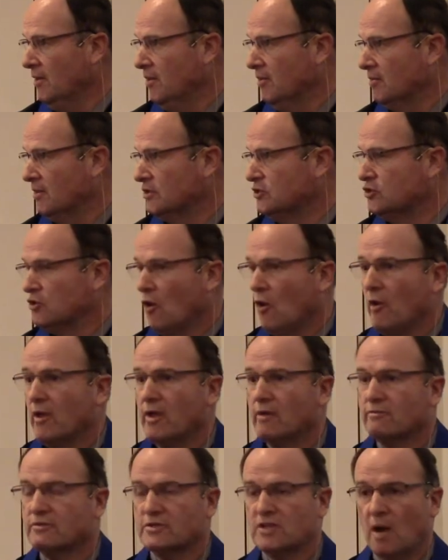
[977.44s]
the joy
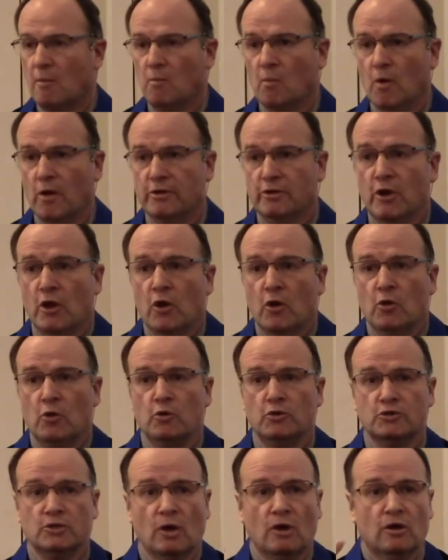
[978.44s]
of someone
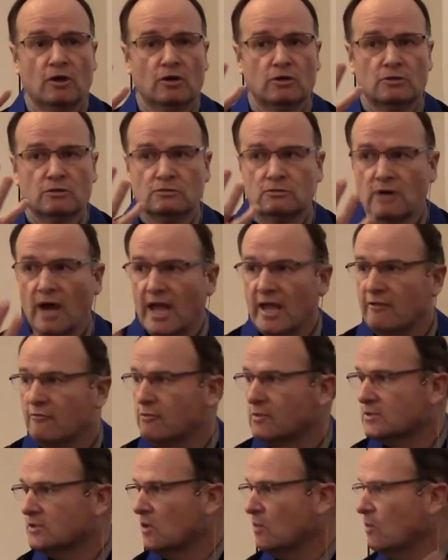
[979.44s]
whose life
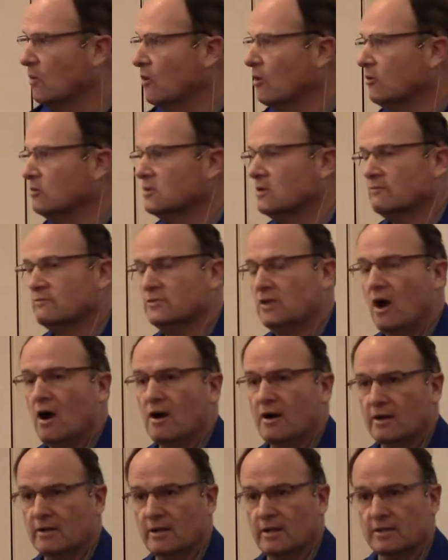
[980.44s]
was a world of
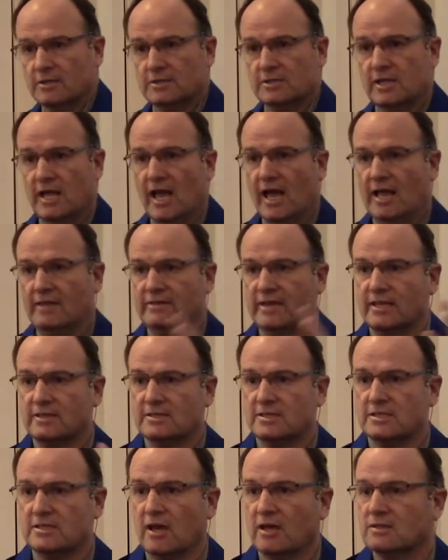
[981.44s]
darkness and then
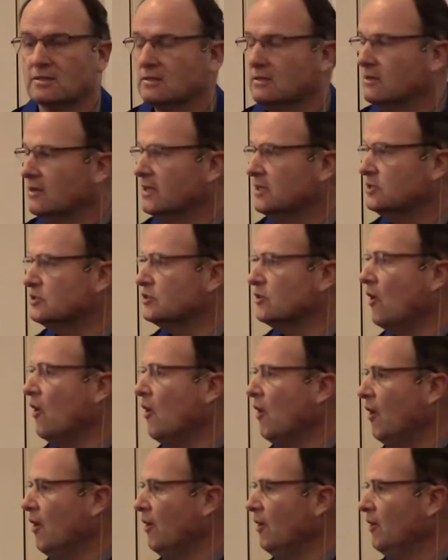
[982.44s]
suddenly
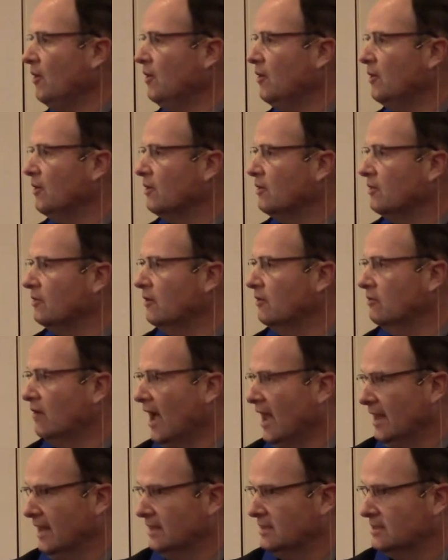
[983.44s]
saw the
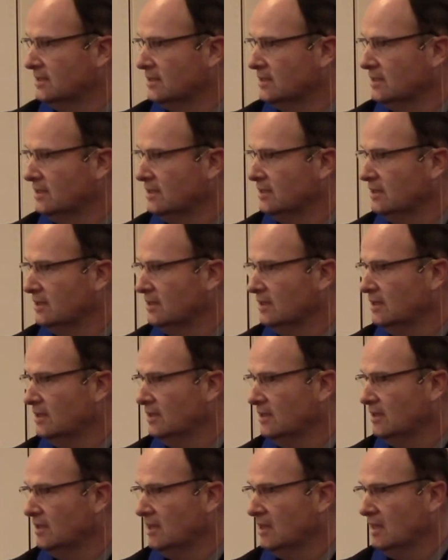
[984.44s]
light?
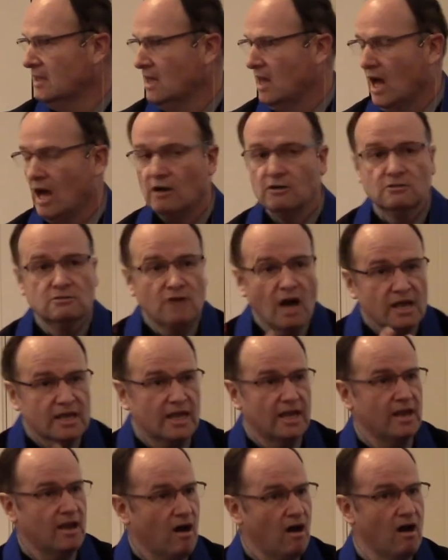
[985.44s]
How
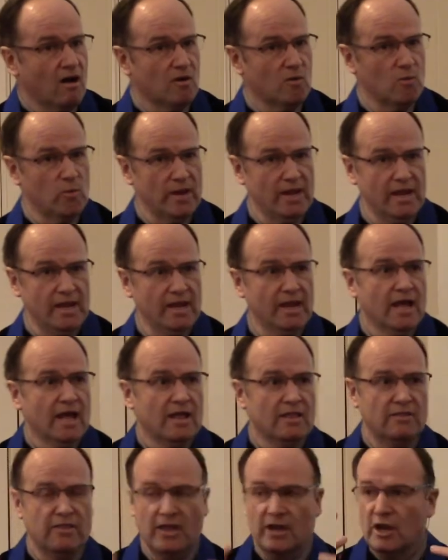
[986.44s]
lucky are we
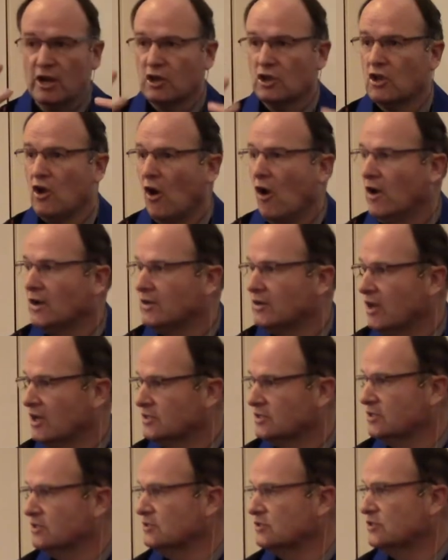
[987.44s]
that God
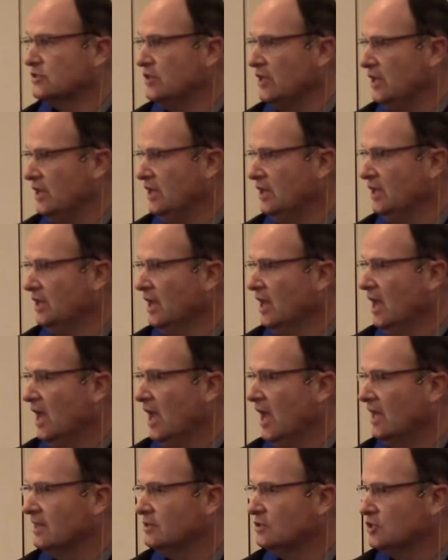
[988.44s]
doesn't see
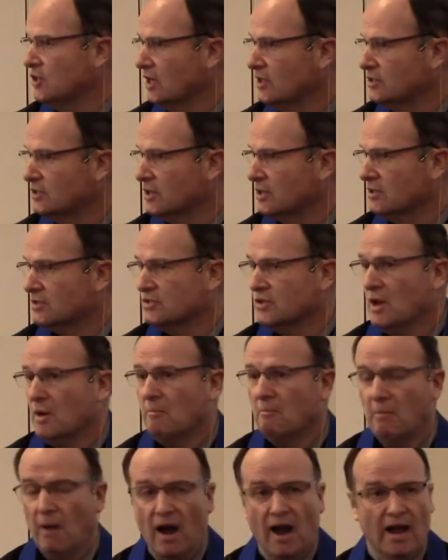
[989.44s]
and judge us
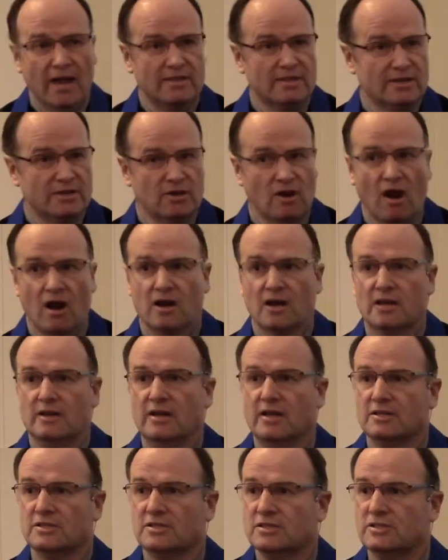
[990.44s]
by the
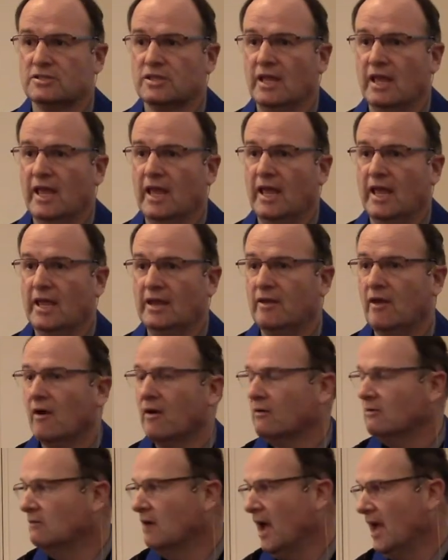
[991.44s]
darkness in
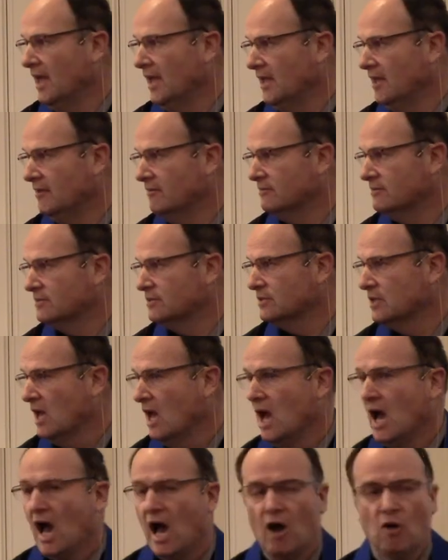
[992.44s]
our lives?
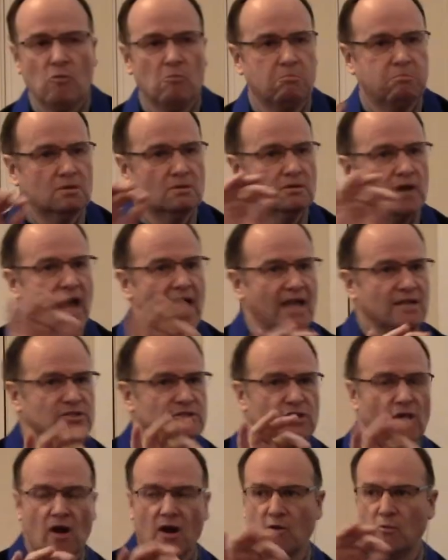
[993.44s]
How blessed
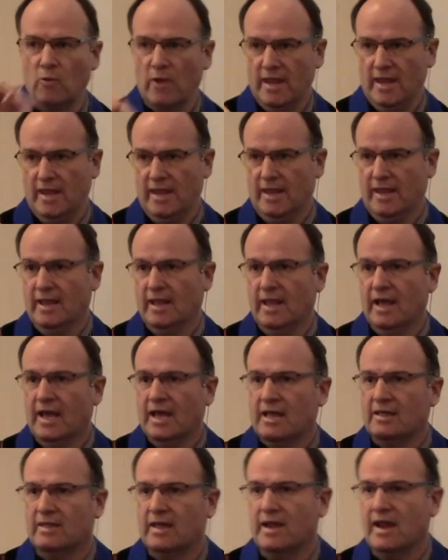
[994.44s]
are we
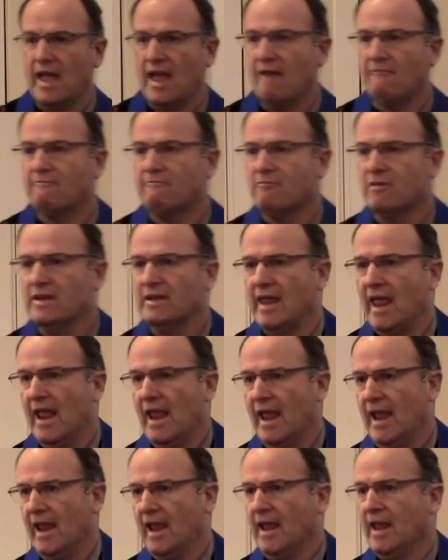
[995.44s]
that every
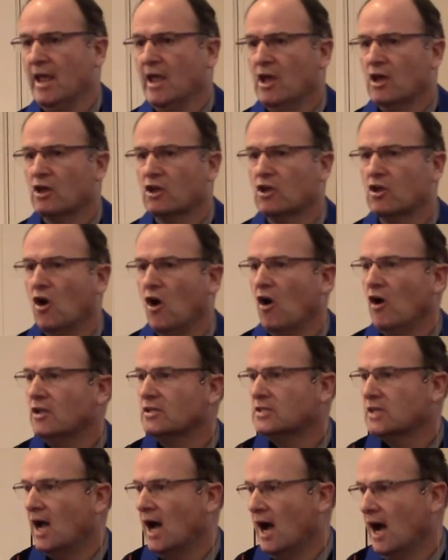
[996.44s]
day
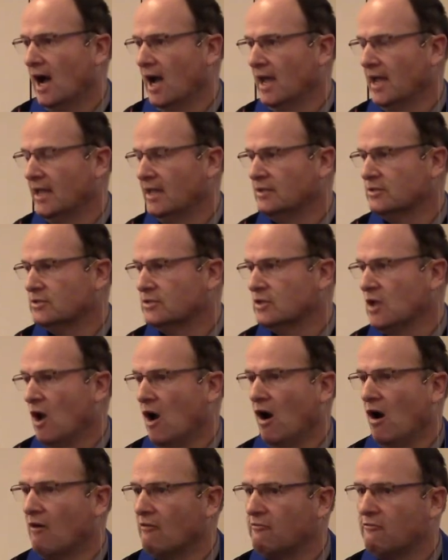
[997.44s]
God's eyes
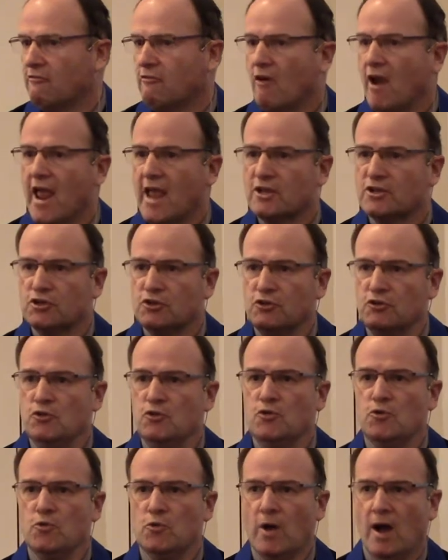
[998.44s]
are fresh,
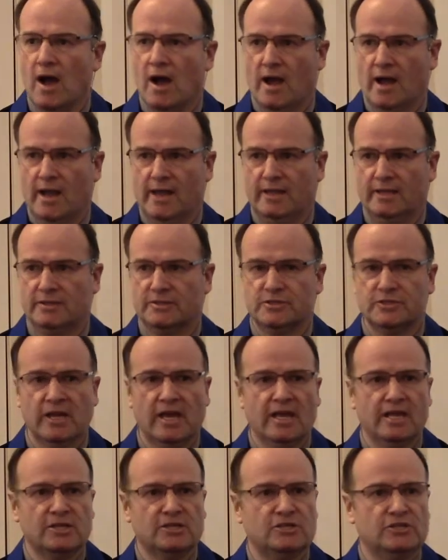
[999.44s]
new eyes,
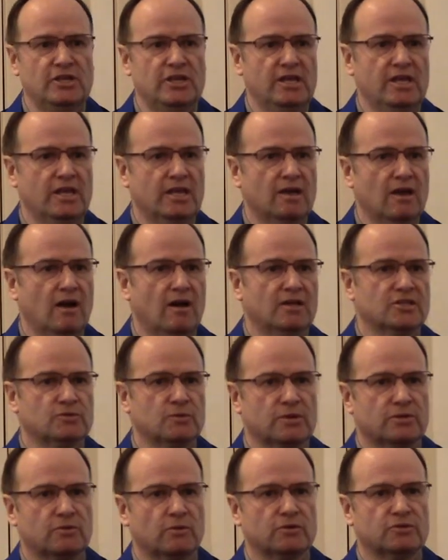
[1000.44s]
seeing us
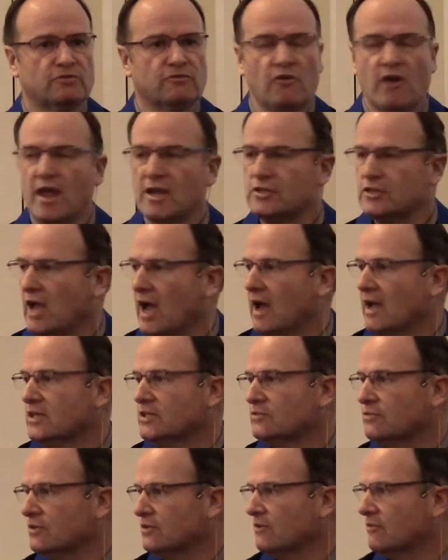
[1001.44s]
with those fresh eyes
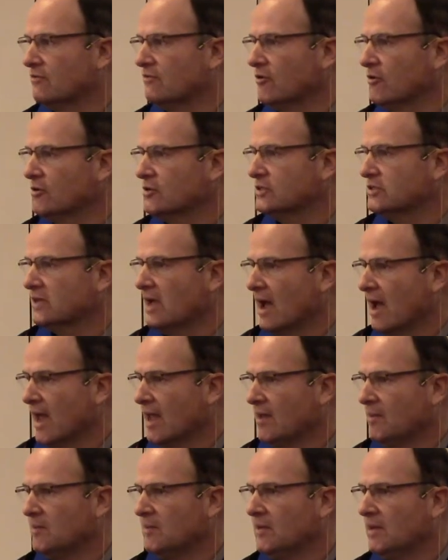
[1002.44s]
for the first
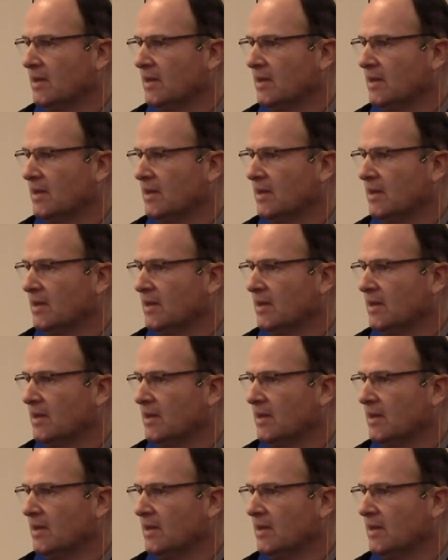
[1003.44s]
time